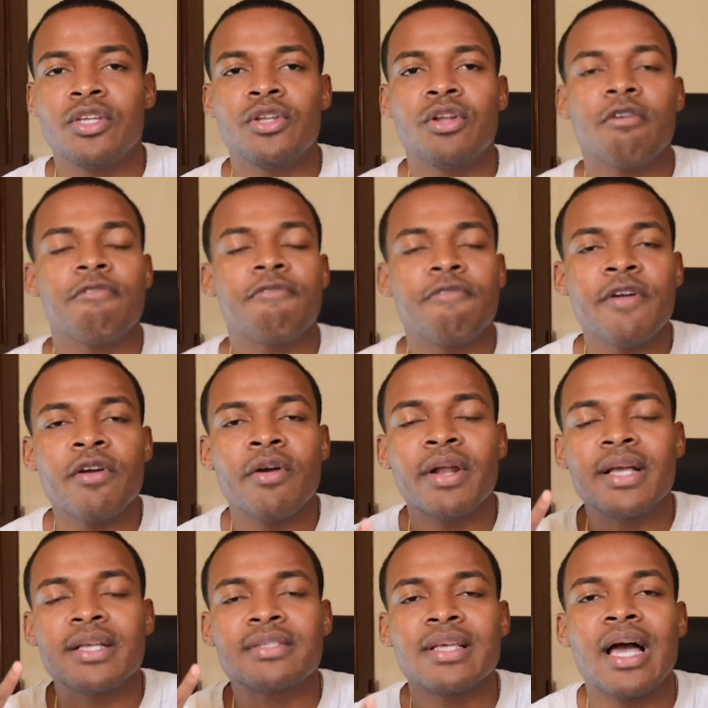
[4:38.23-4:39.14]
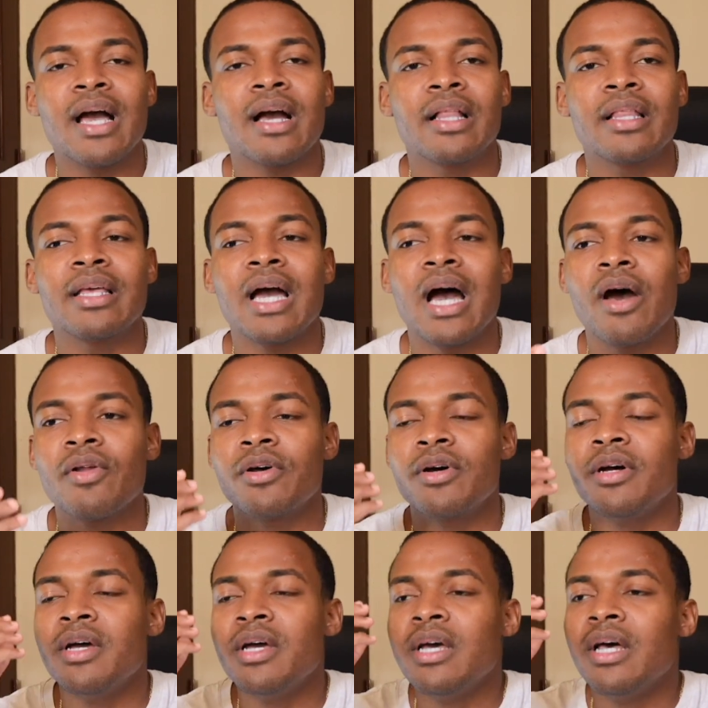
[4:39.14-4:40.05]
you know, figure out exactly how
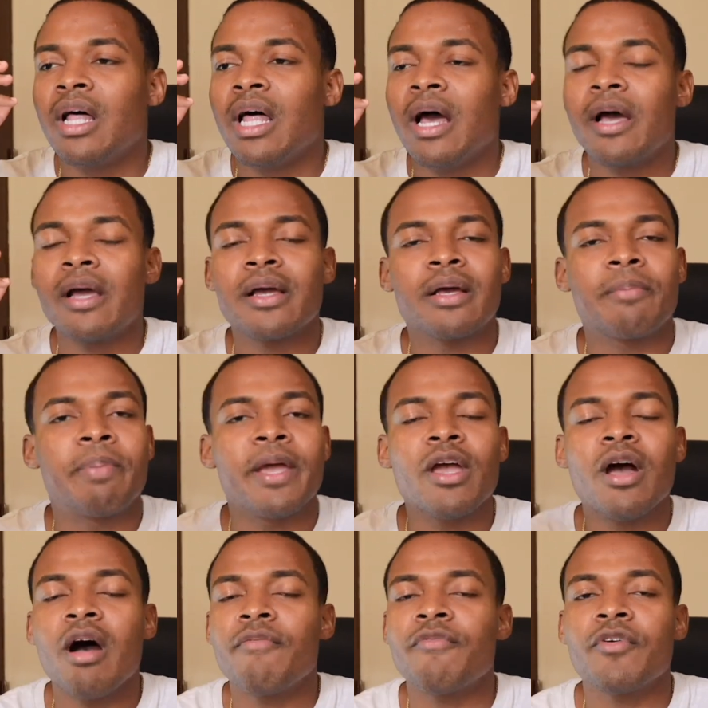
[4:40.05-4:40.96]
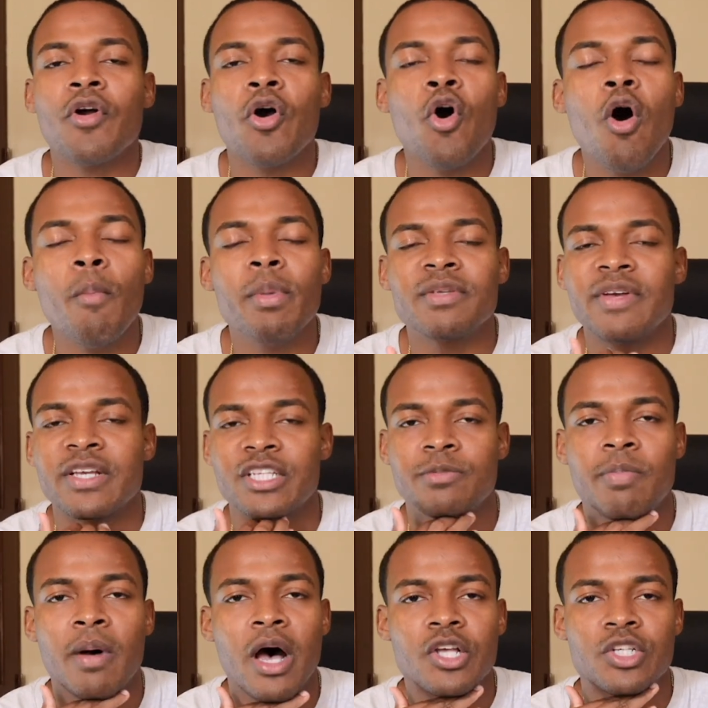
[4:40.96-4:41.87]
to uh, pay off your home as fast
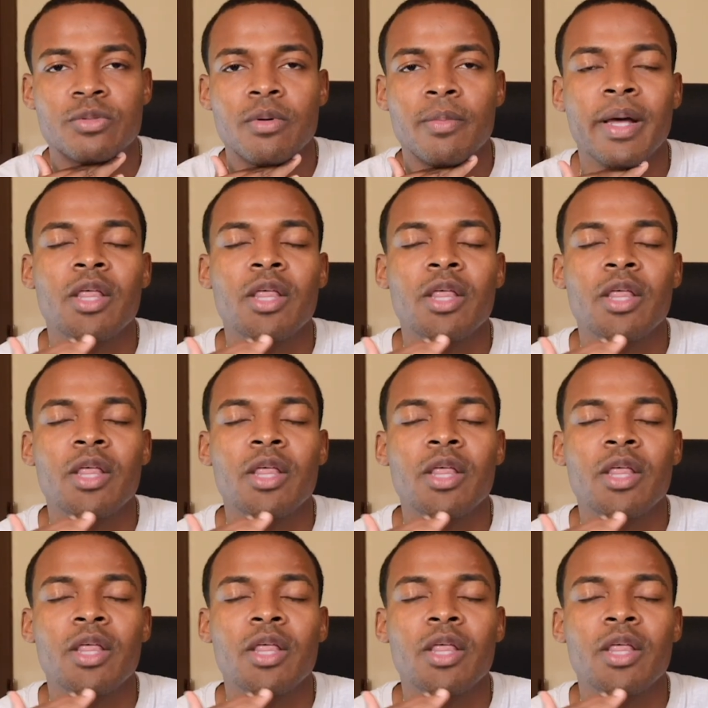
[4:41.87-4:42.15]
as possible.